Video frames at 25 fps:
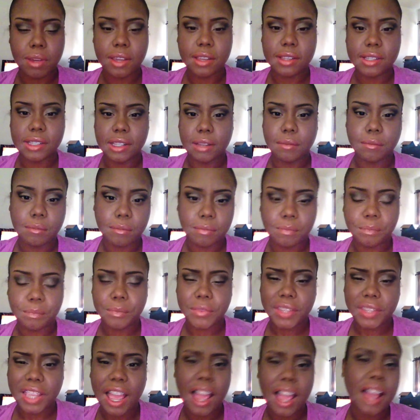because I'm
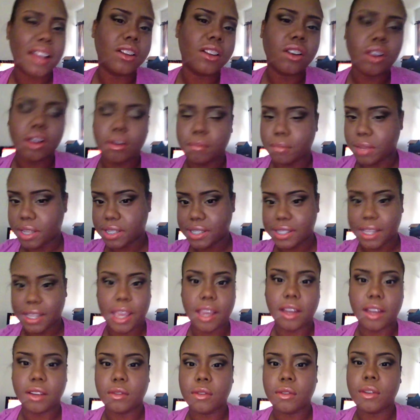kind of on my
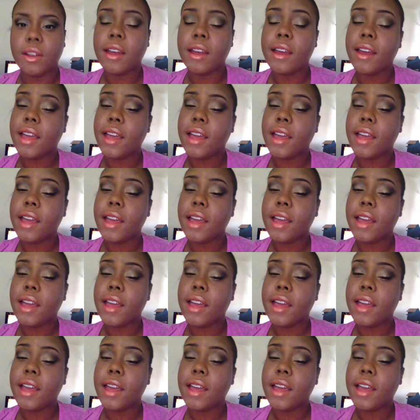cycle.